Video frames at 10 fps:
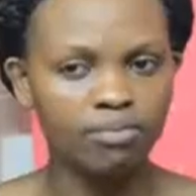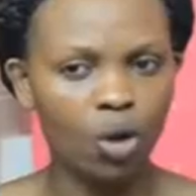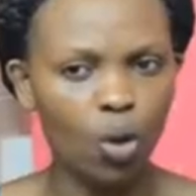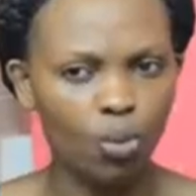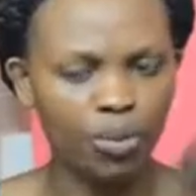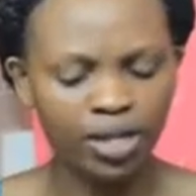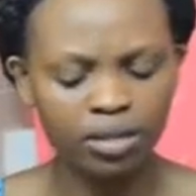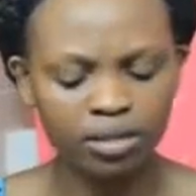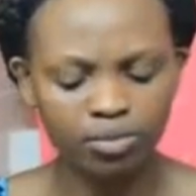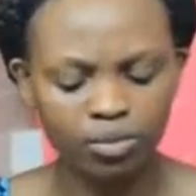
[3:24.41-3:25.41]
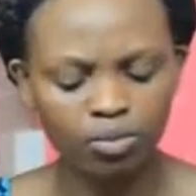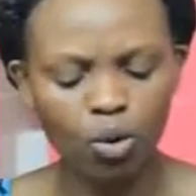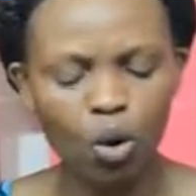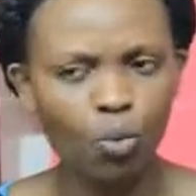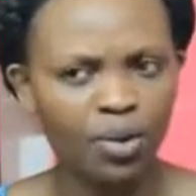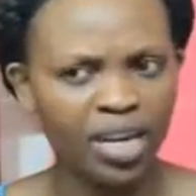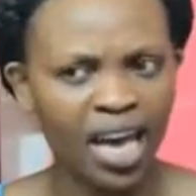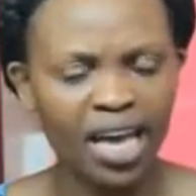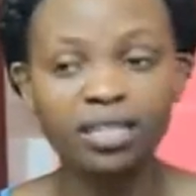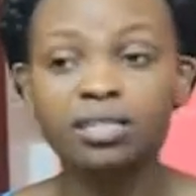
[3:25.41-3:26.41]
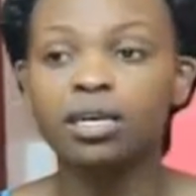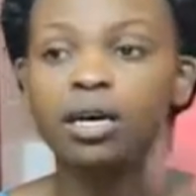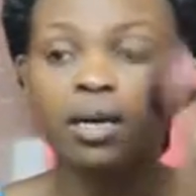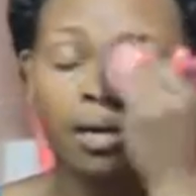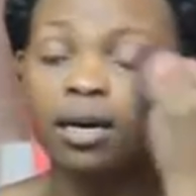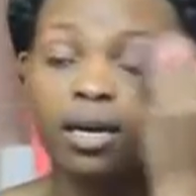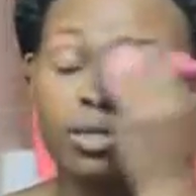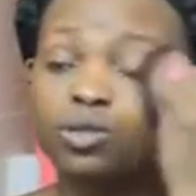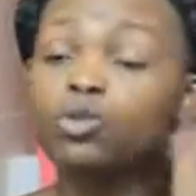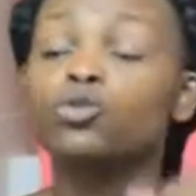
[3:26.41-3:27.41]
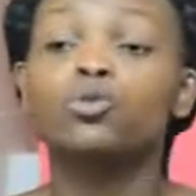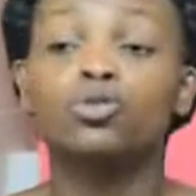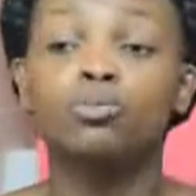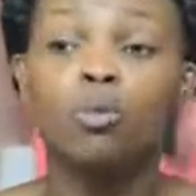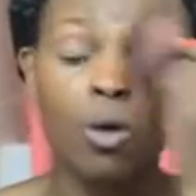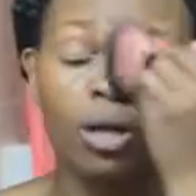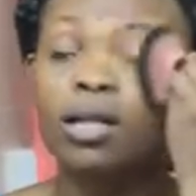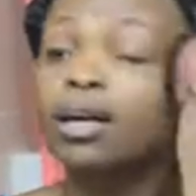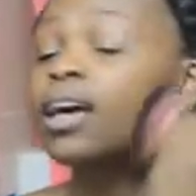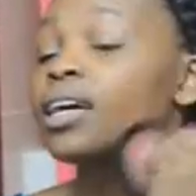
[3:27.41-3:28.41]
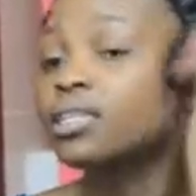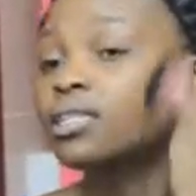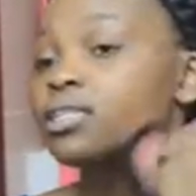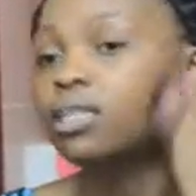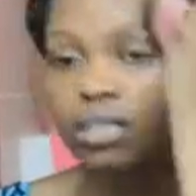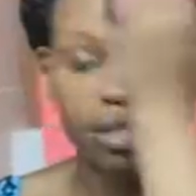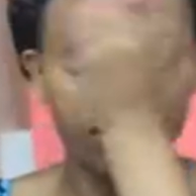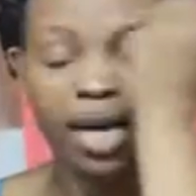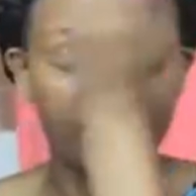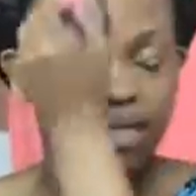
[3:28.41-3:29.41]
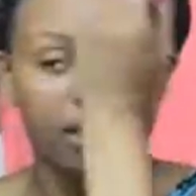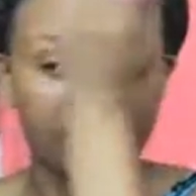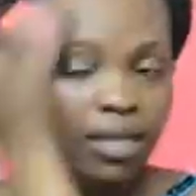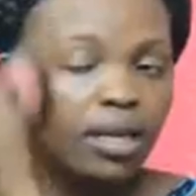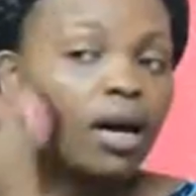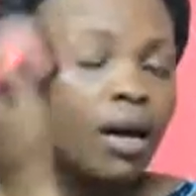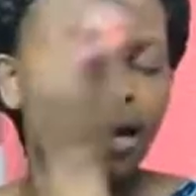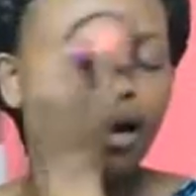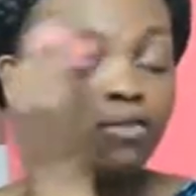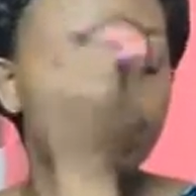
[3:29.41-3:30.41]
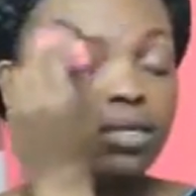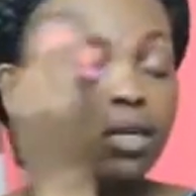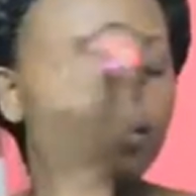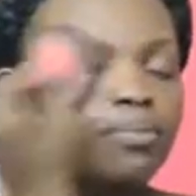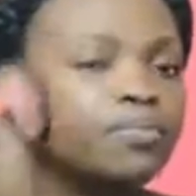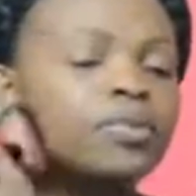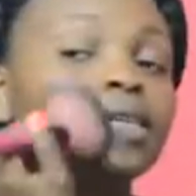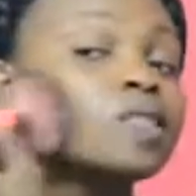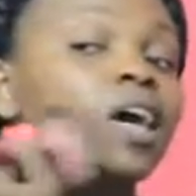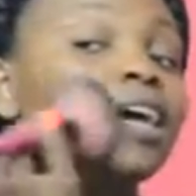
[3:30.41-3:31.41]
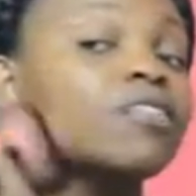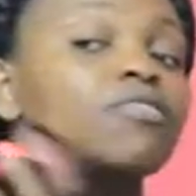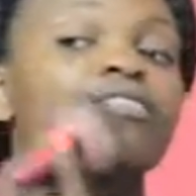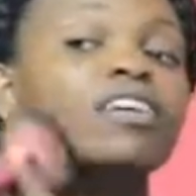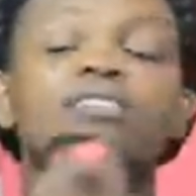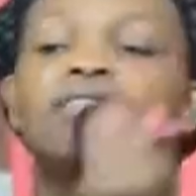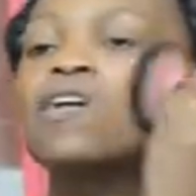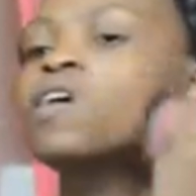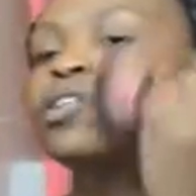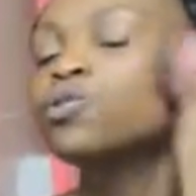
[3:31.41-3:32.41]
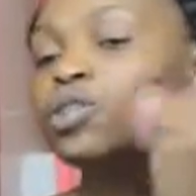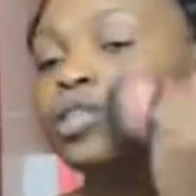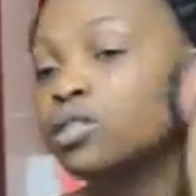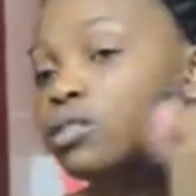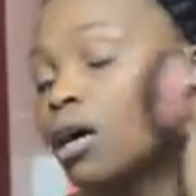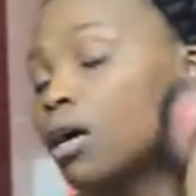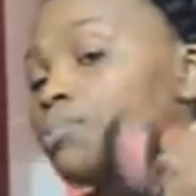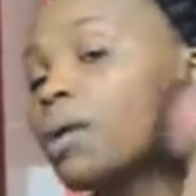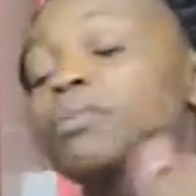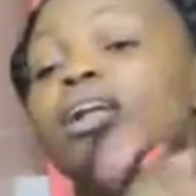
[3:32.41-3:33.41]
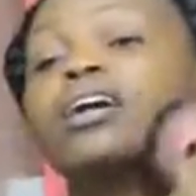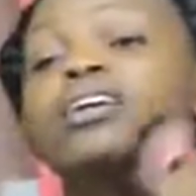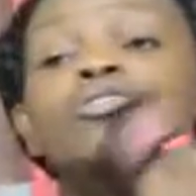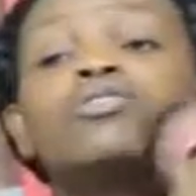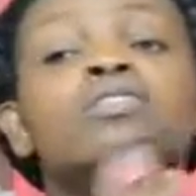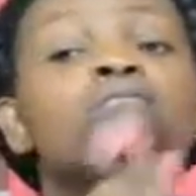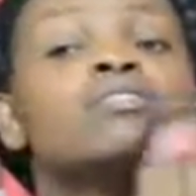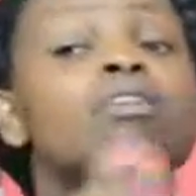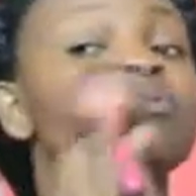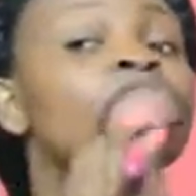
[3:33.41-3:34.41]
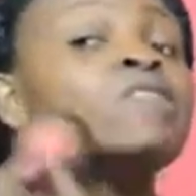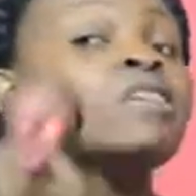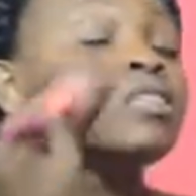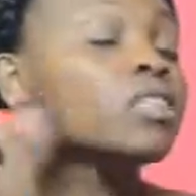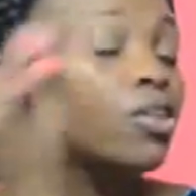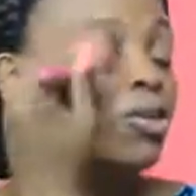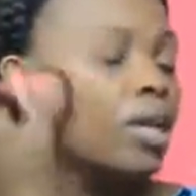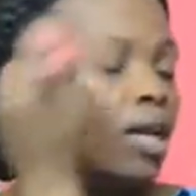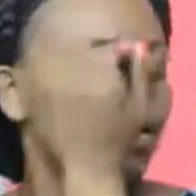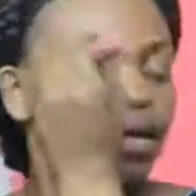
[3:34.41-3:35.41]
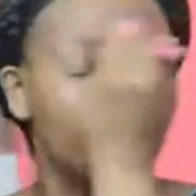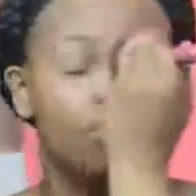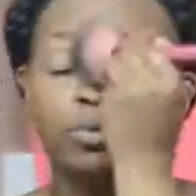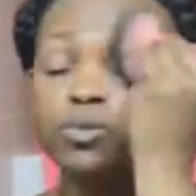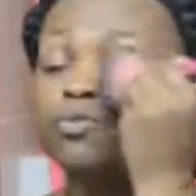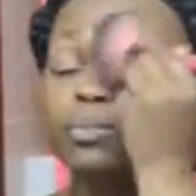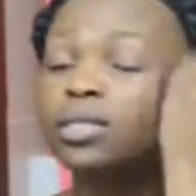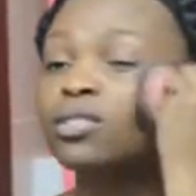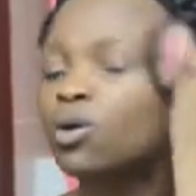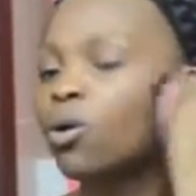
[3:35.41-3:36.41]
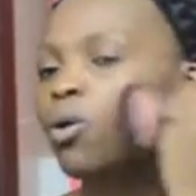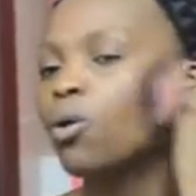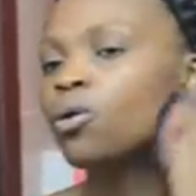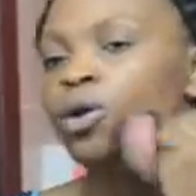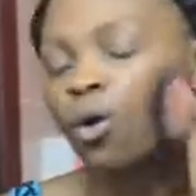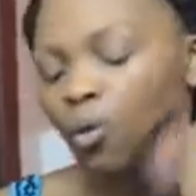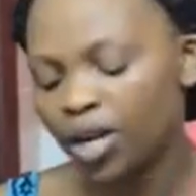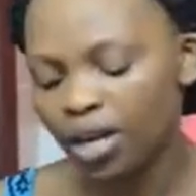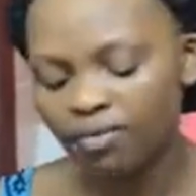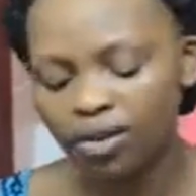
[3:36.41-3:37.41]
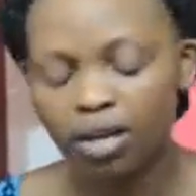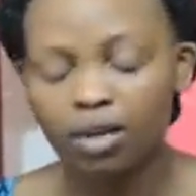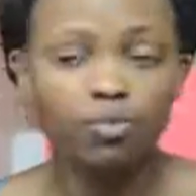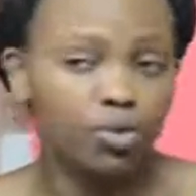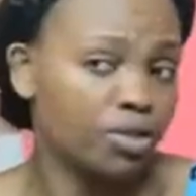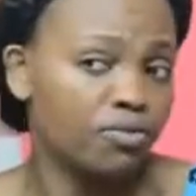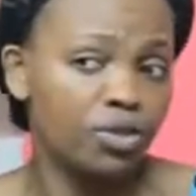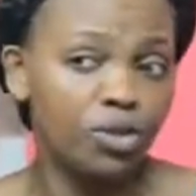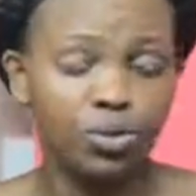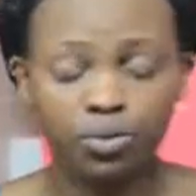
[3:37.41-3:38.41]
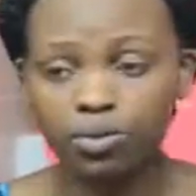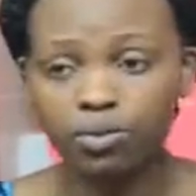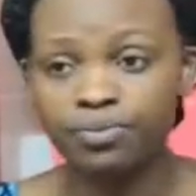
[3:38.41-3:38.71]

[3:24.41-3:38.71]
open, with more open ends and not so small, and it nicely covers the entire face. You can apply using some circular movements or whatever works for you.